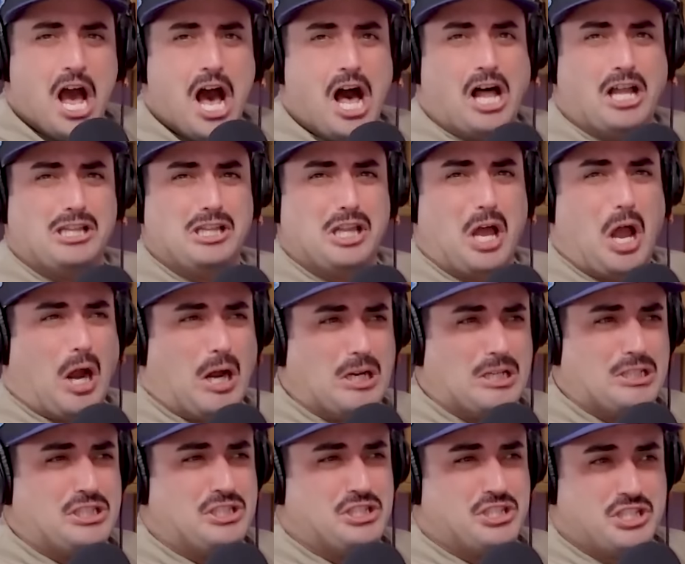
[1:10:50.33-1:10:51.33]
a
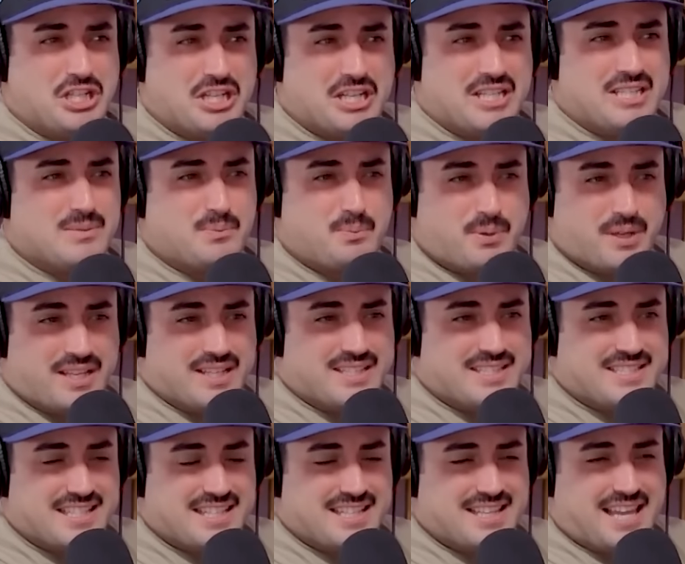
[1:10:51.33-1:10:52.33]
large cheese
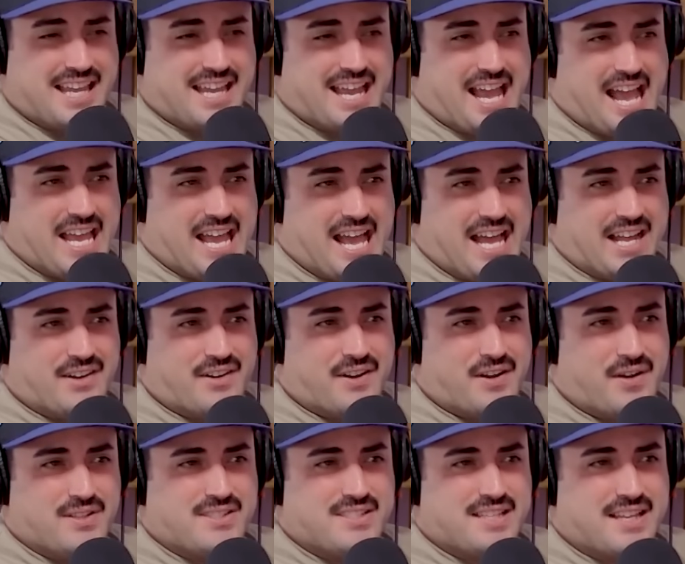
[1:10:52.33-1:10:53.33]
pizza. Like, I, I don't know.
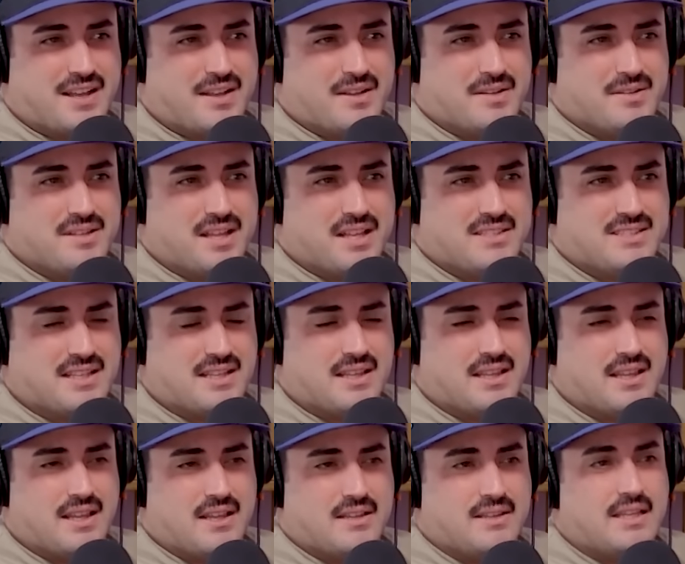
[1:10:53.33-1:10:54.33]
It's like a, it's a,
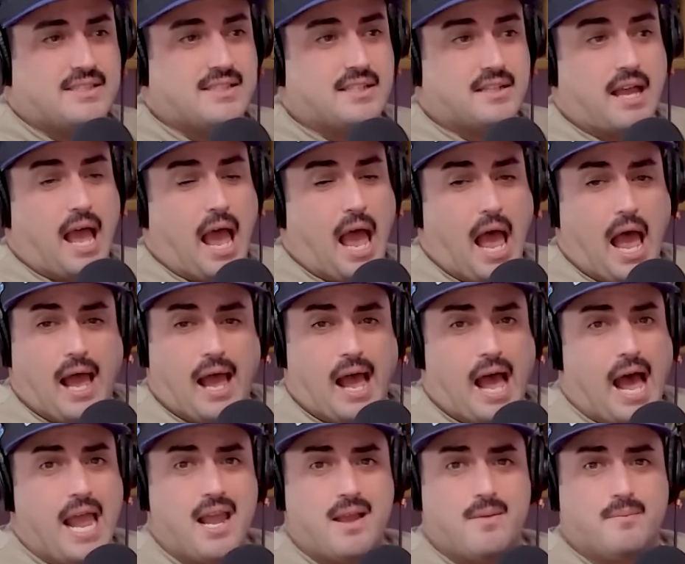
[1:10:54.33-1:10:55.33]
listen,
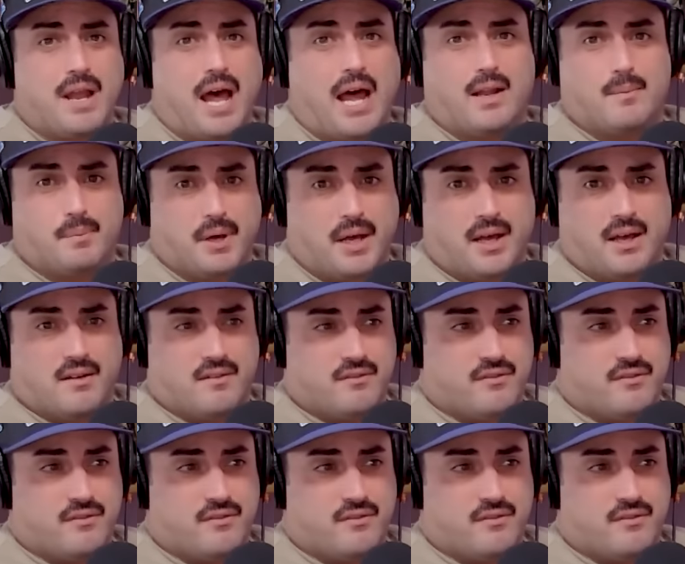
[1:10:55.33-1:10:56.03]
I am not above. Can you eat